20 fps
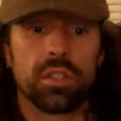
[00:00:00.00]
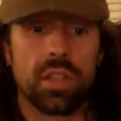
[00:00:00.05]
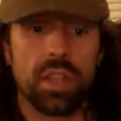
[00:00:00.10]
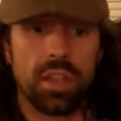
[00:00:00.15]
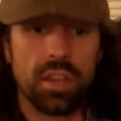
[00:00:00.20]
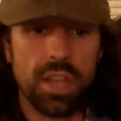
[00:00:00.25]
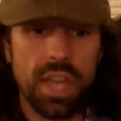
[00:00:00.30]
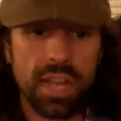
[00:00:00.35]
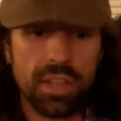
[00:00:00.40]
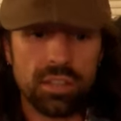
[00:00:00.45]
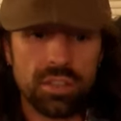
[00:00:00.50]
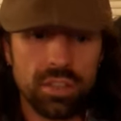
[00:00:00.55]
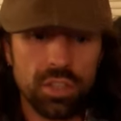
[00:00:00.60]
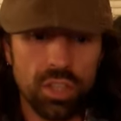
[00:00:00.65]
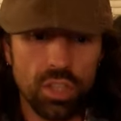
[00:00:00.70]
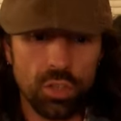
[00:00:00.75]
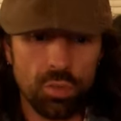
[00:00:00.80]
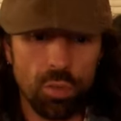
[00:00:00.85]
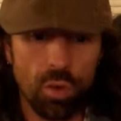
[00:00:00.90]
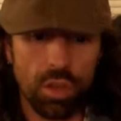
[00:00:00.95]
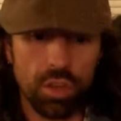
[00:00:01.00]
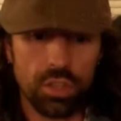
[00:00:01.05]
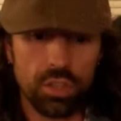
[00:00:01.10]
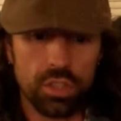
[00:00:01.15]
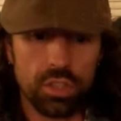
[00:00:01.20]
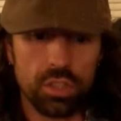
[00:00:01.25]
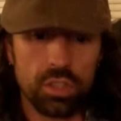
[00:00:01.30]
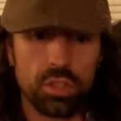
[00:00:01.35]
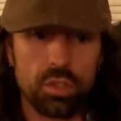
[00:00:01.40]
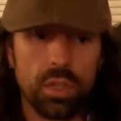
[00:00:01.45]
And the next thing you want
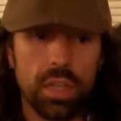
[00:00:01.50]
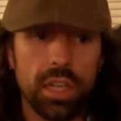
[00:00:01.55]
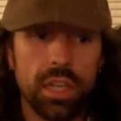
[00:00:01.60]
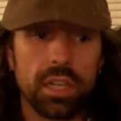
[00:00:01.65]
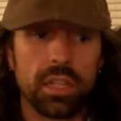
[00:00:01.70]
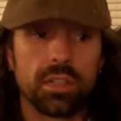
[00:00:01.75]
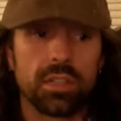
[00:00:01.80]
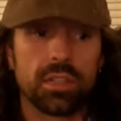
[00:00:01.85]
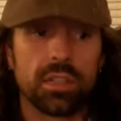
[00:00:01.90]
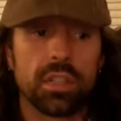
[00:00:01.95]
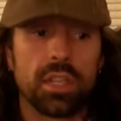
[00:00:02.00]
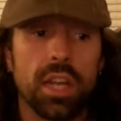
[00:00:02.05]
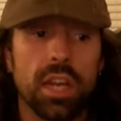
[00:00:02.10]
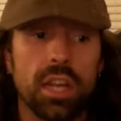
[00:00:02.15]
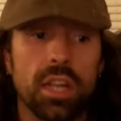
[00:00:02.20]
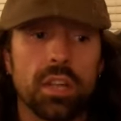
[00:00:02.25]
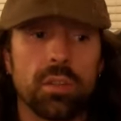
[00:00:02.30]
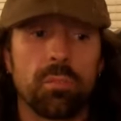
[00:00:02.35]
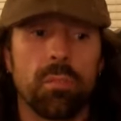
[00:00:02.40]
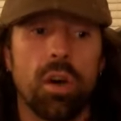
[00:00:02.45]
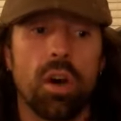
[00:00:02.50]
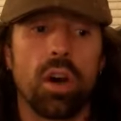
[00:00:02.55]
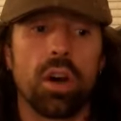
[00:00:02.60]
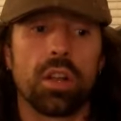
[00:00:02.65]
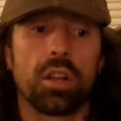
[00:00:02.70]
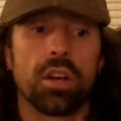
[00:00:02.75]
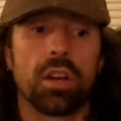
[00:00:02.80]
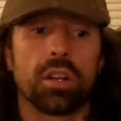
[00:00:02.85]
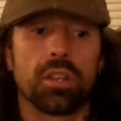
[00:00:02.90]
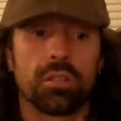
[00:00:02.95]
to do is get him
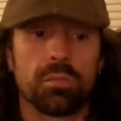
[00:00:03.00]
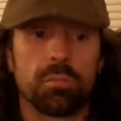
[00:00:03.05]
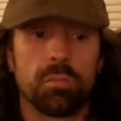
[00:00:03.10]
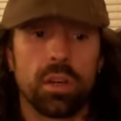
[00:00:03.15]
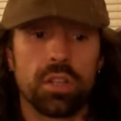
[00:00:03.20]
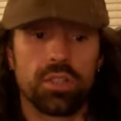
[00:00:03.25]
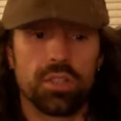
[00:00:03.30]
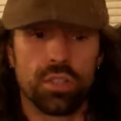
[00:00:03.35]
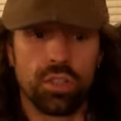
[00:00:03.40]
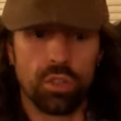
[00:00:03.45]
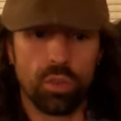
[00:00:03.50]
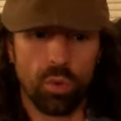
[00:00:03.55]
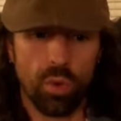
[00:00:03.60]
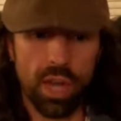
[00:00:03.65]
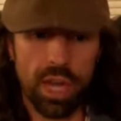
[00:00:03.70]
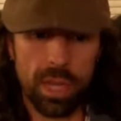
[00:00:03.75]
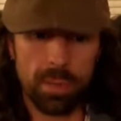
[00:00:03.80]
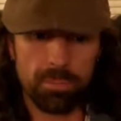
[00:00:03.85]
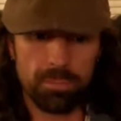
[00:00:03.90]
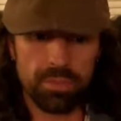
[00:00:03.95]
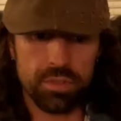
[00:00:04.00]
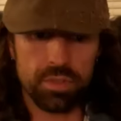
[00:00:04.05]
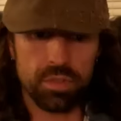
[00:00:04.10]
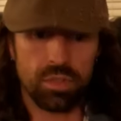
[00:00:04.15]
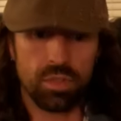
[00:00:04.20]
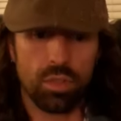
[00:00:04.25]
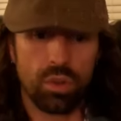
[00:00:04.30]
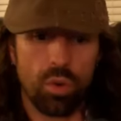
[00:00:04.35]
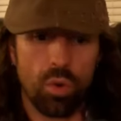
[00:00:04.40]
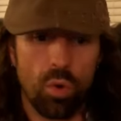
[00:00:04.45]
on as much
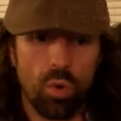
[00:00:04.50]
grapes,